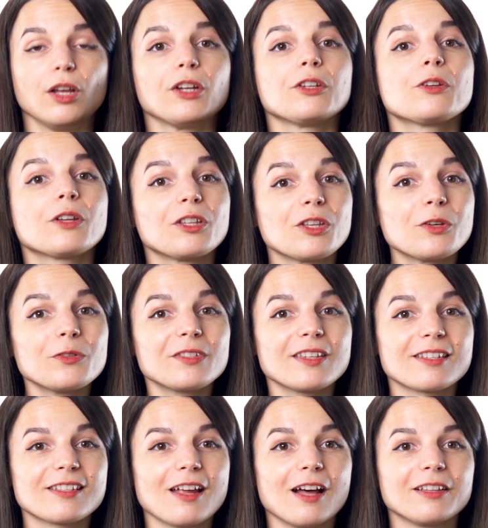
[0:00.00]
You can use
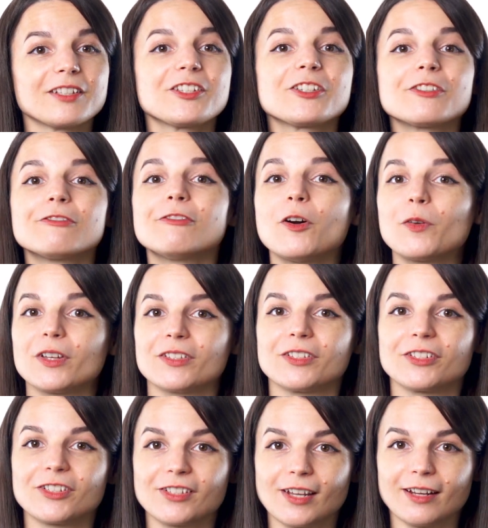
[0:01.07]
this knowledge to focus
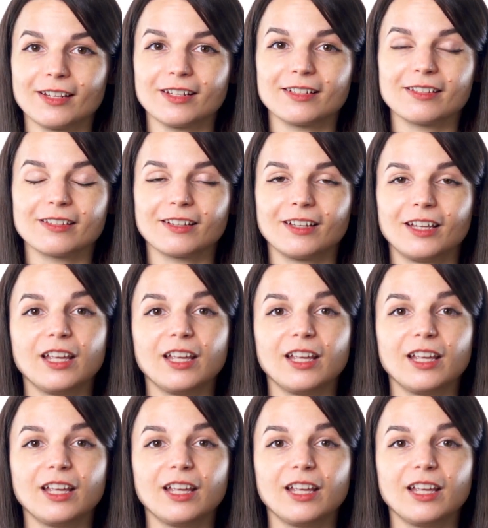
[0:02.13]
your studies.